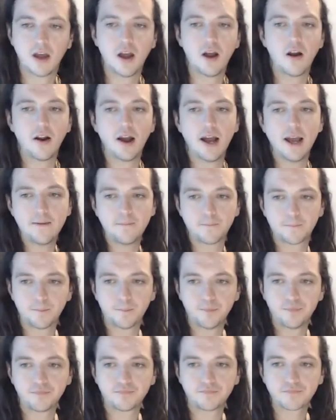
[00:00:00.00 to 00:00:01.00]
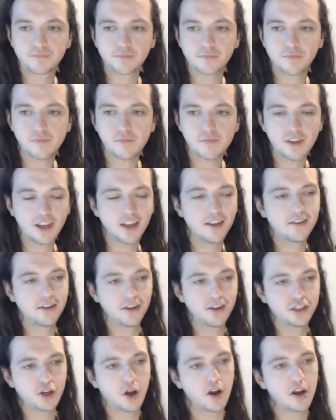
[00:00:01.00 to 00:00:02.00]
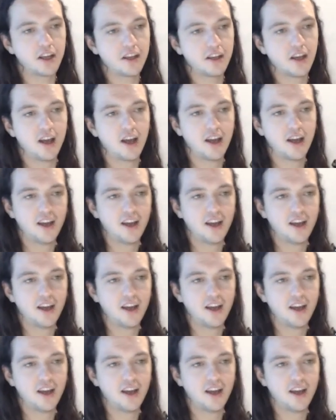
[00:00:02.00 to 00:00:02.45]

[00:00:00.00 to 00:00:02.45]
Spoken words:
All right. So Johnny,